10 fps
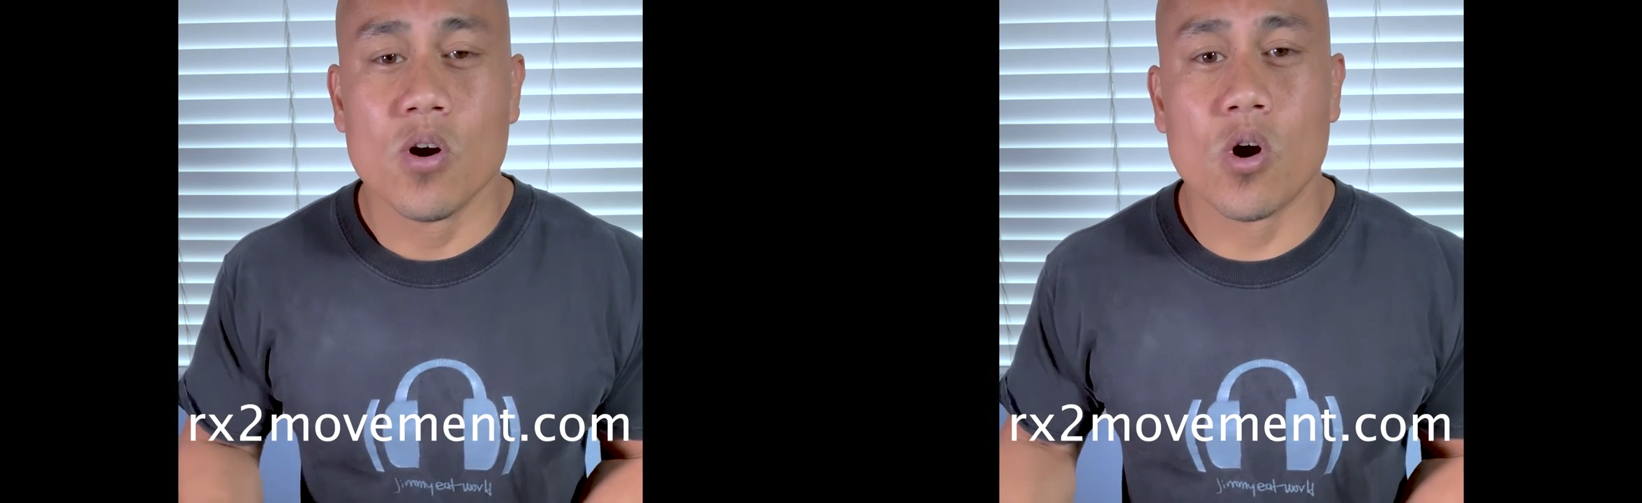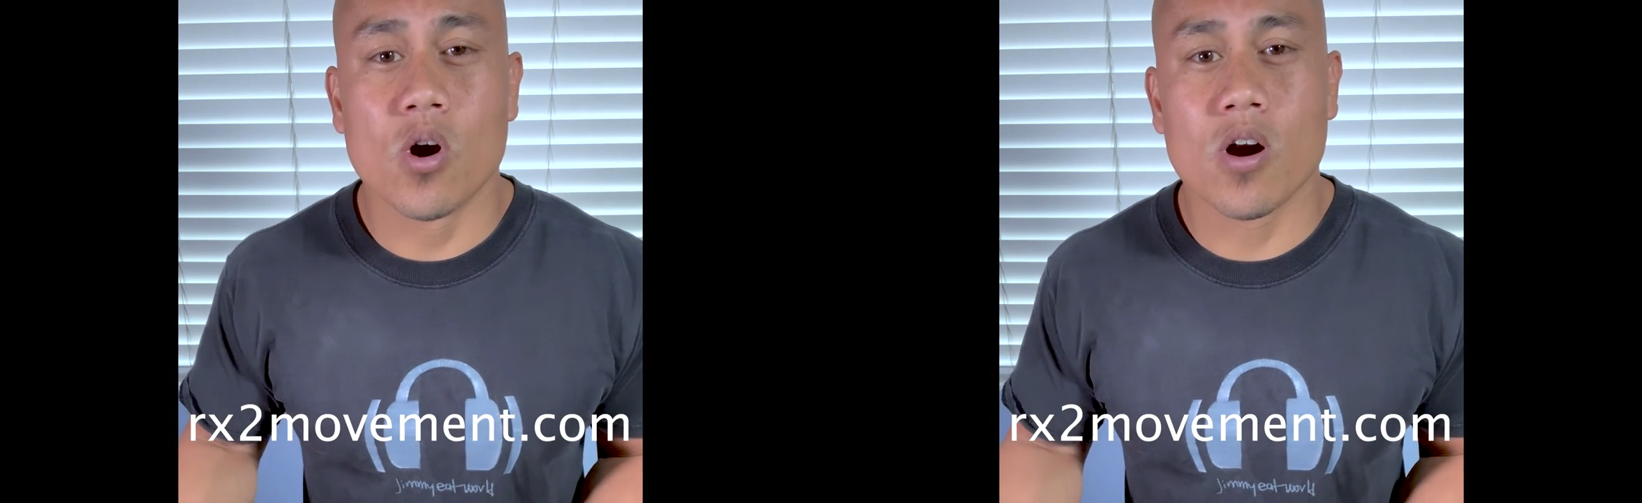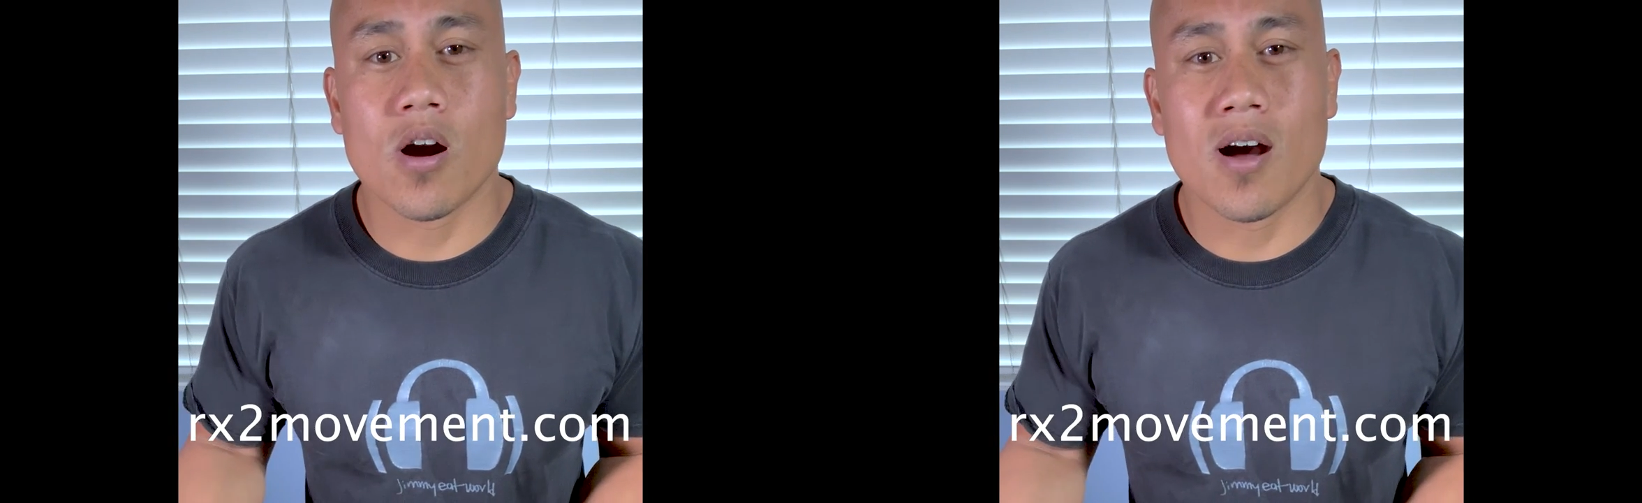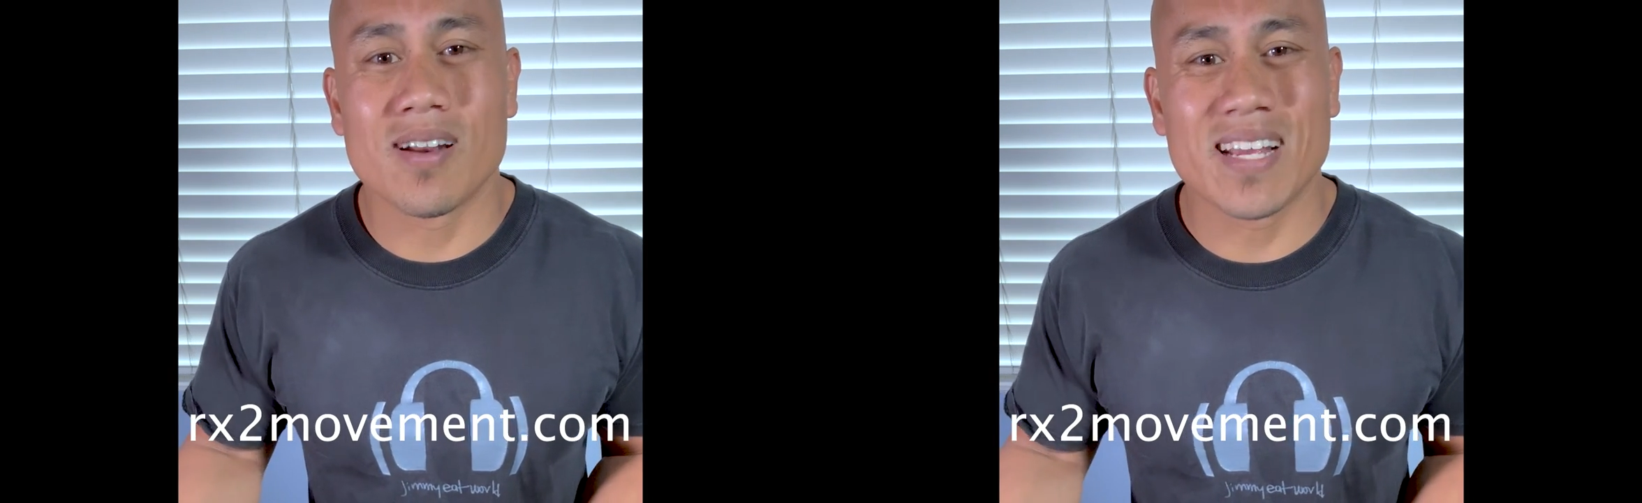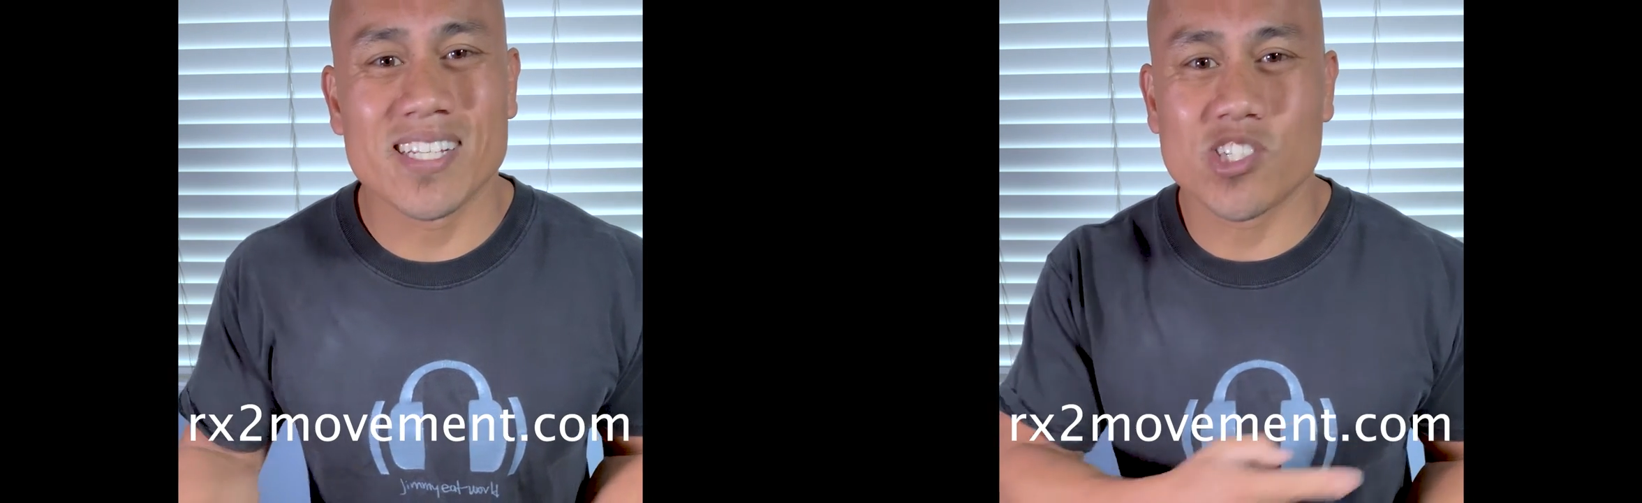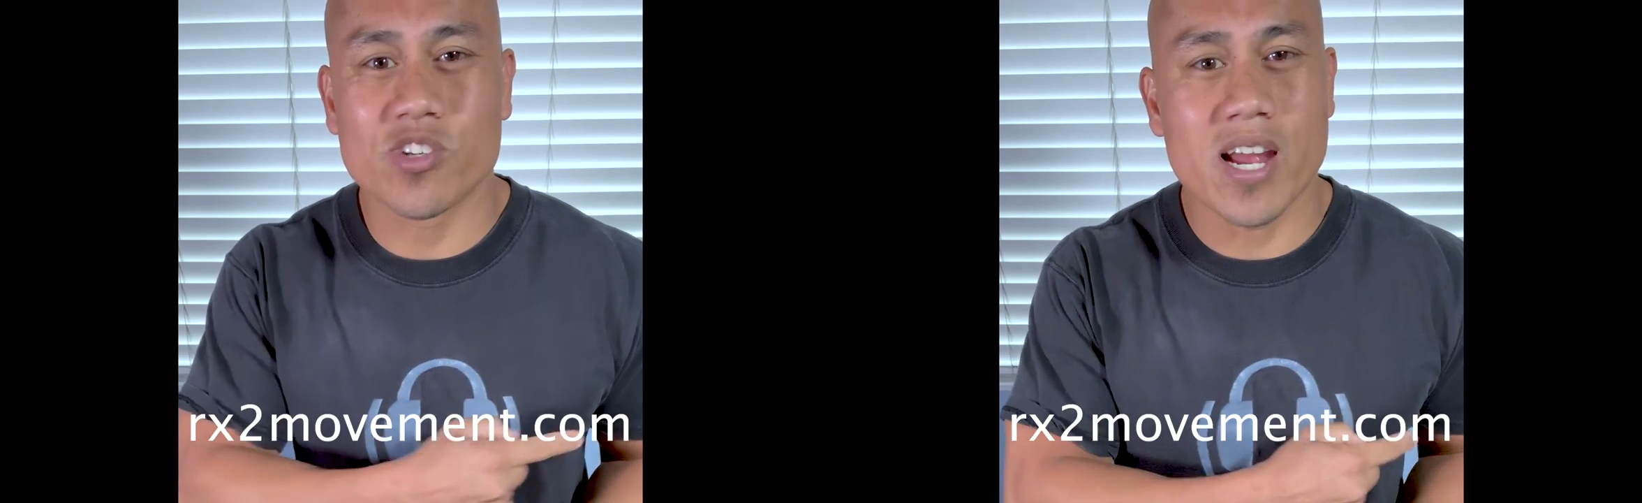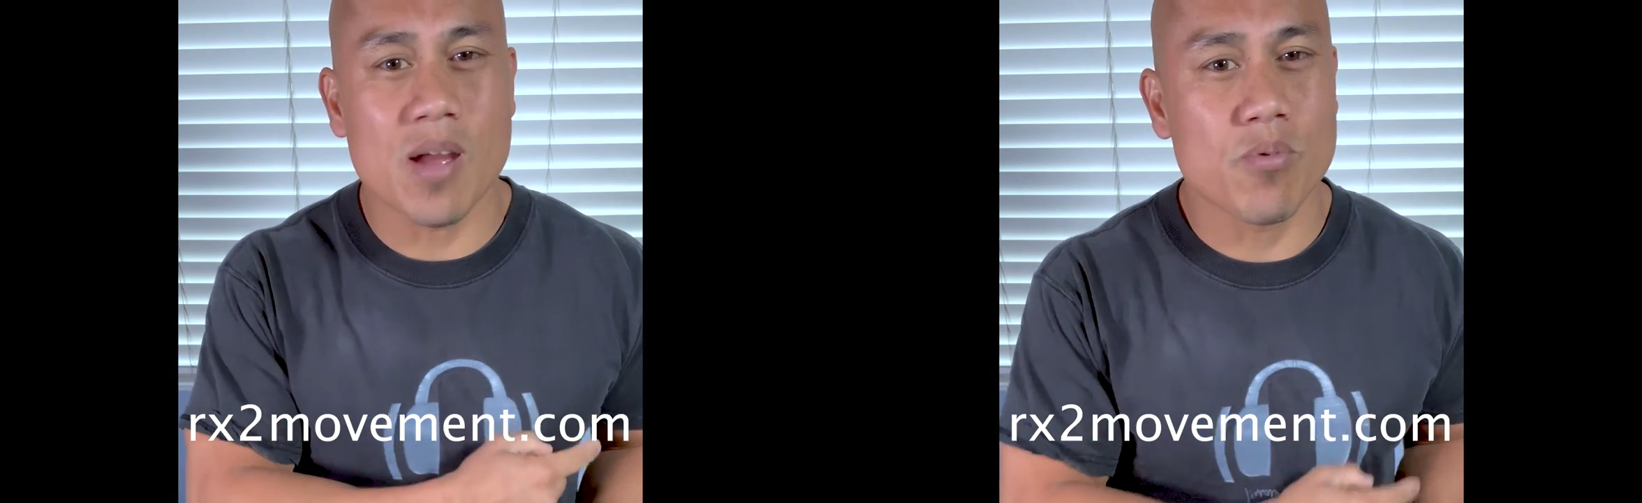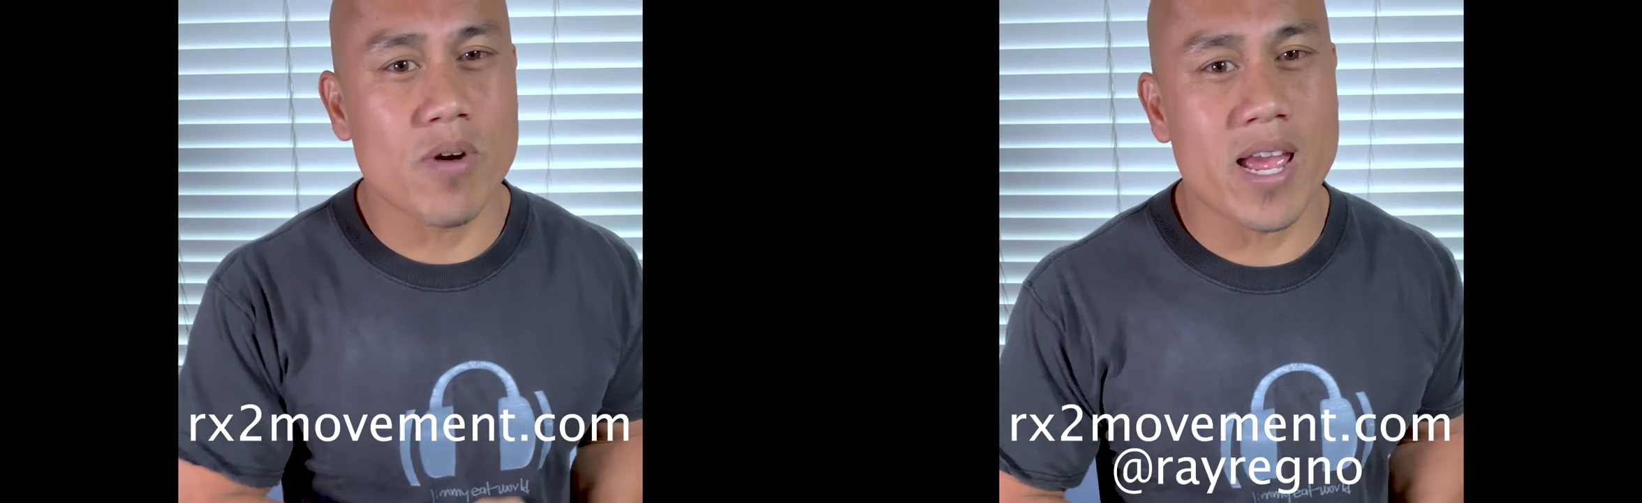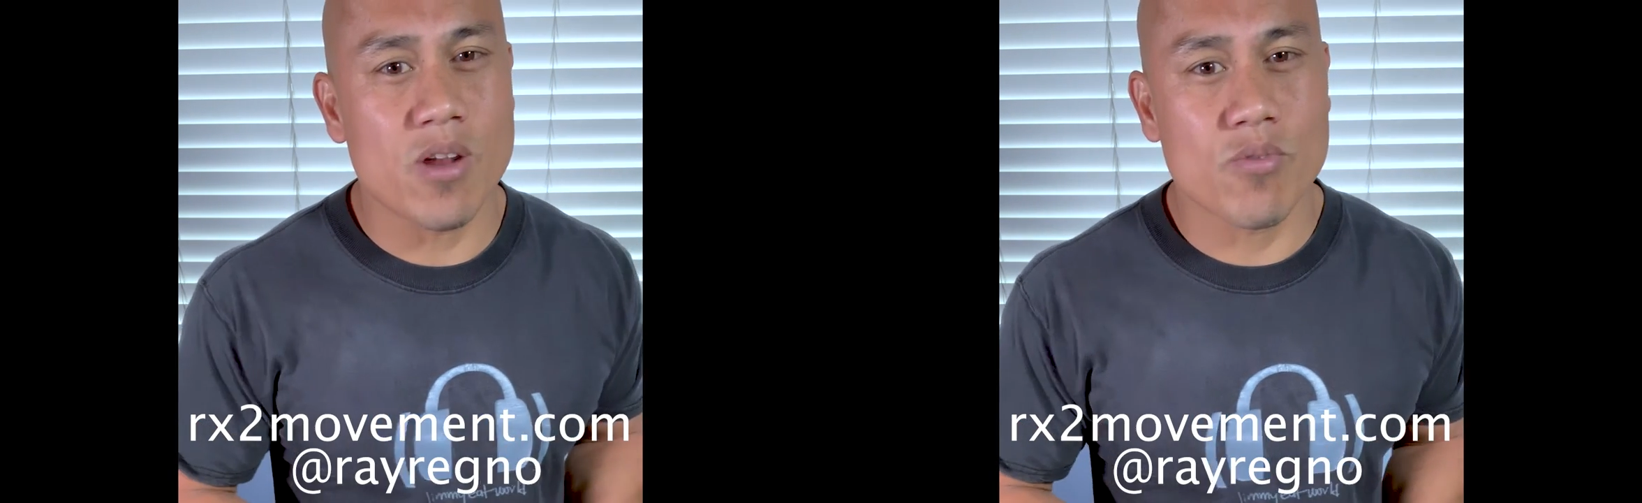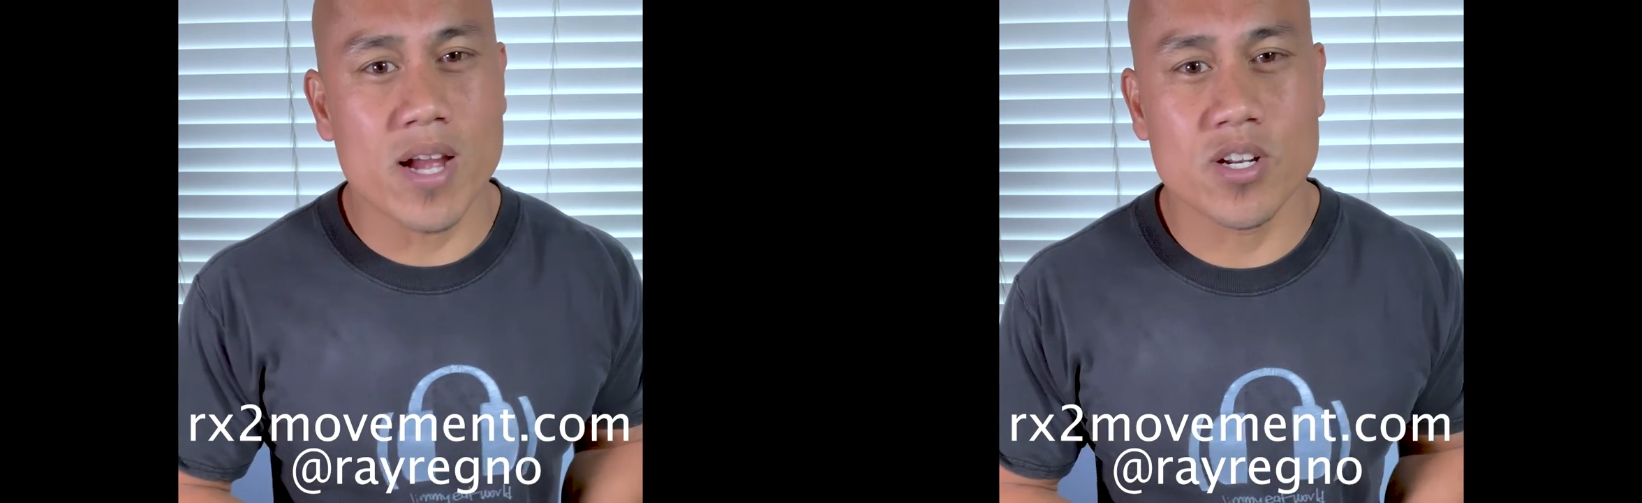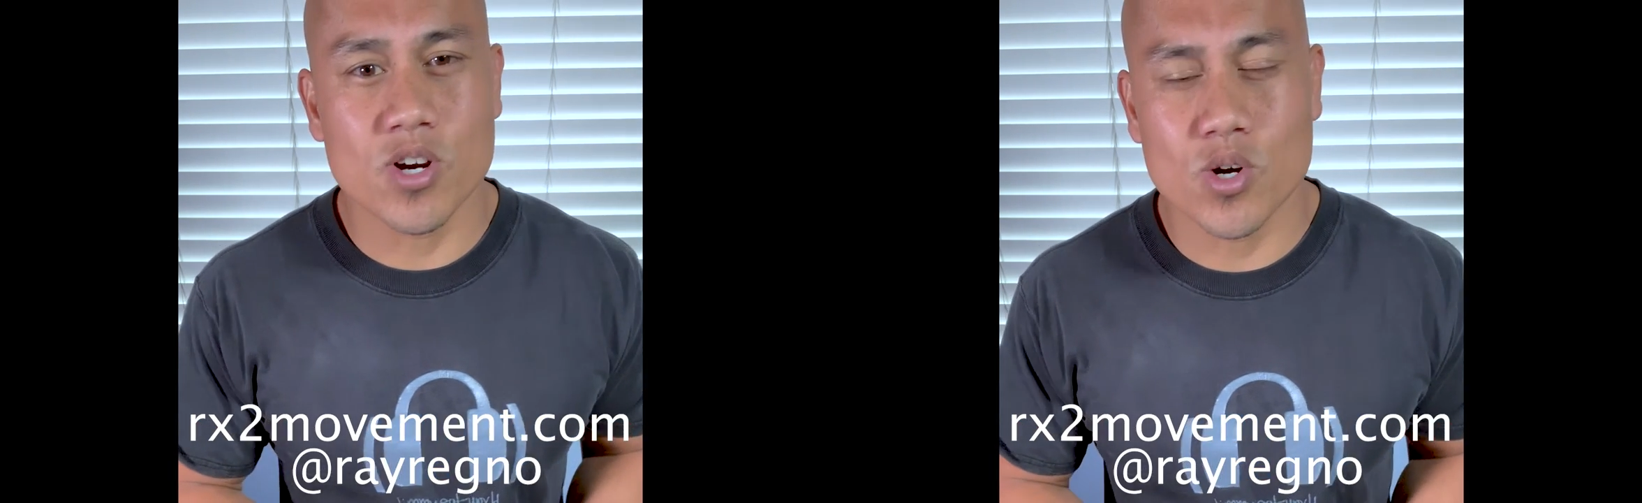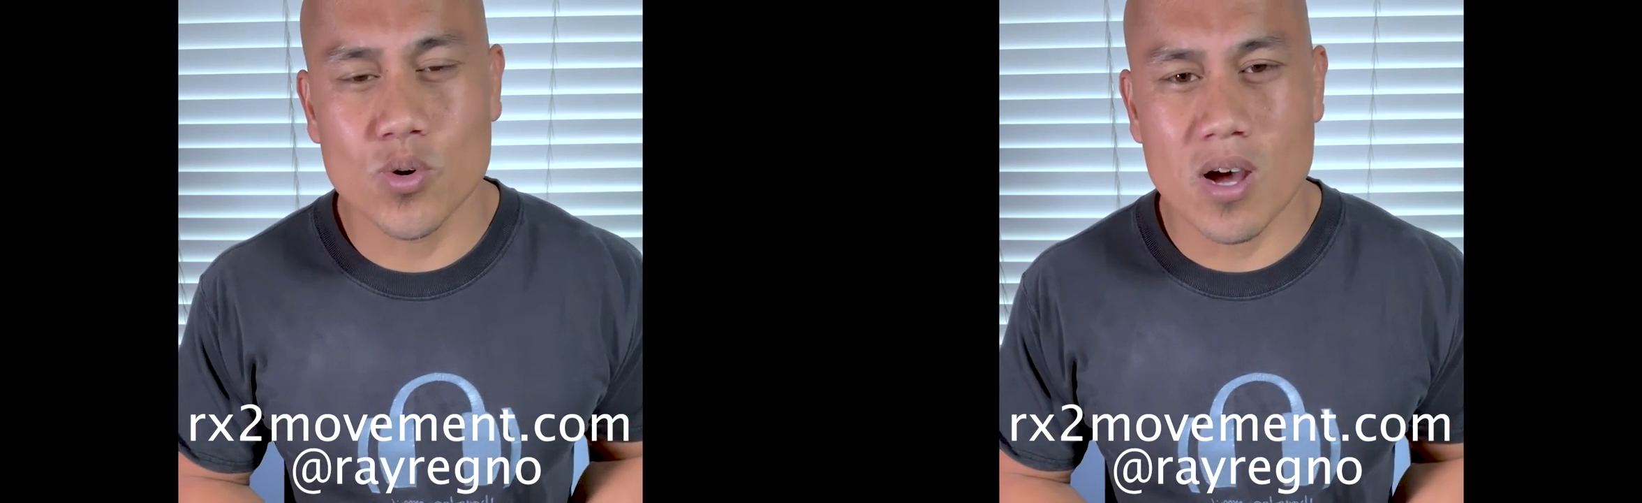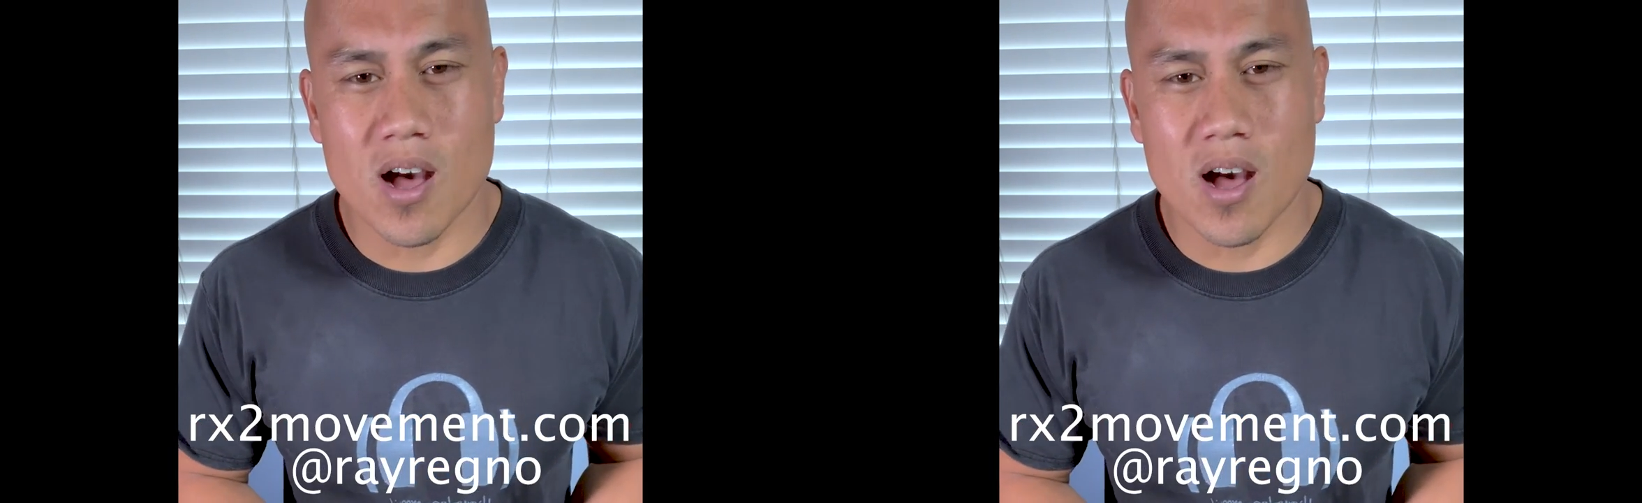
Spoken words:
or on Instagram, Ray Regno.